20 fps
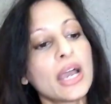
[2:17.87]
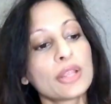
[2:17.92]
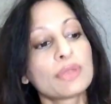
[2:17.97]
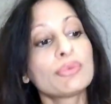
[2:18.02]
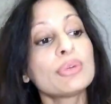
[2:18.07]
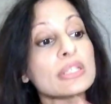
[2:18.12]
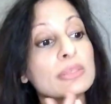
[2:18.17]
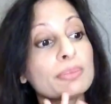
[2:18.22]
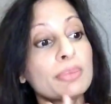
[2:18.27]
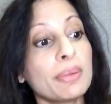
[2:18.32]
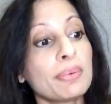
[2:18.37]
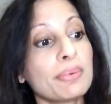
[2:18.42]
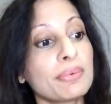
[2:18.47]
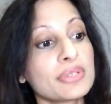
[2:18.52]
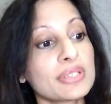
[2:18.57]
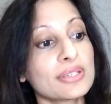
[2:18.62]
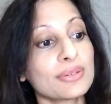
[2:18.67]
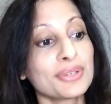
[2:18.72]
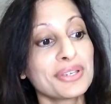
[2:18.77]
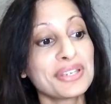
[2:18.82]
The reason people
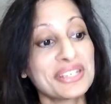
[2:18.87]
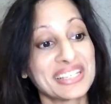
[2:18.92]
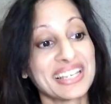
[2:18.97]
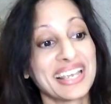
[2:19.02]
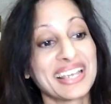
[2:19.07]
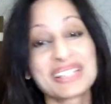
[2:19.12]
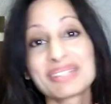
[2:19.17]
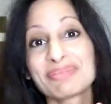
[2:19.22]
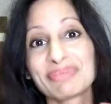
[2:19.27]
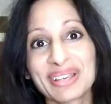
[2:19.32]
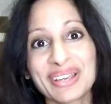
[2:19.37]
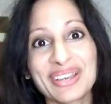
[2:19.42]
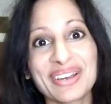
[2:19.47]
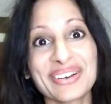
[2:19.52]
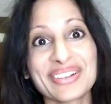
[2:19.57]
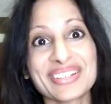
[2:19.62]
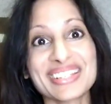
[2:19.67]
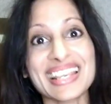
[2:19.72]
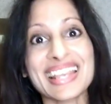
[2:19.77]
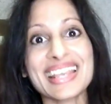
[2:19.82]
still use it is
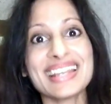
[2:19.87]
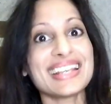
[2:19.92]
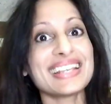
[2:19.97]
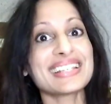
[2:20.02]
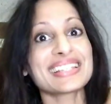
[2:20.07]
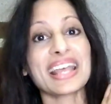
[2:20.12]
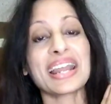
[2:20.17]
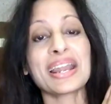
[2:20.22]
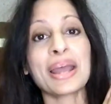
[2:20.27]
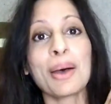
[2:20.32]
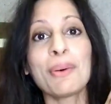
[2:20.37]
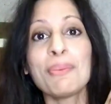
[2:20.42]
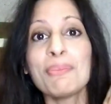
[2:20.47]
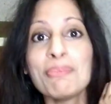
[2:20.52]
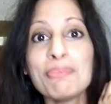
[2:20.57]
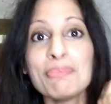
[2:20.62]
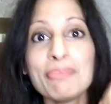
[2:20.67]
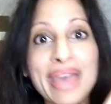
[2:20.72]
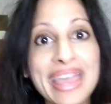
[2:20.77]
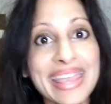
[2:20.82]
because it is an
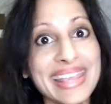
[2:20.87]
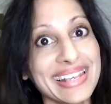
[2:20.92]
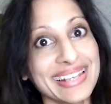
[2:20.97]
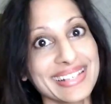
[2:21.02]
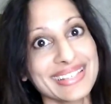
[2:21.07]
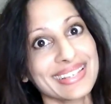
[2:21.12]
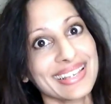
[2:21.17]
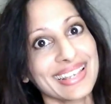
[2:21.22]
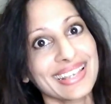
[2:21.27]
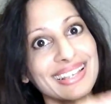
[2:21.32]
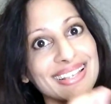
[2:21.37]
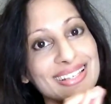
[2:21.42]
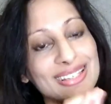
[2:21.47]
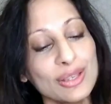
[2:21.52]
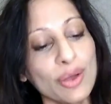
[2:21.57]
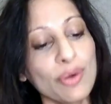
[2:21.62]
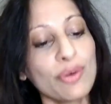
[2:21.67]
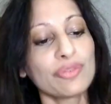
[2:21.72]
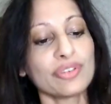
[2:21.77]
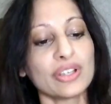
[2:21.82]
amazing
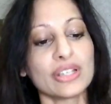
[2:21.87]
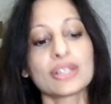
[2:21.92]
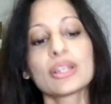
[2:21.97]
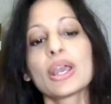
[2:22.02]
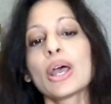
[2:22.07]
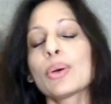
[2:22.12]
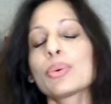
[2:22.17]
solvent.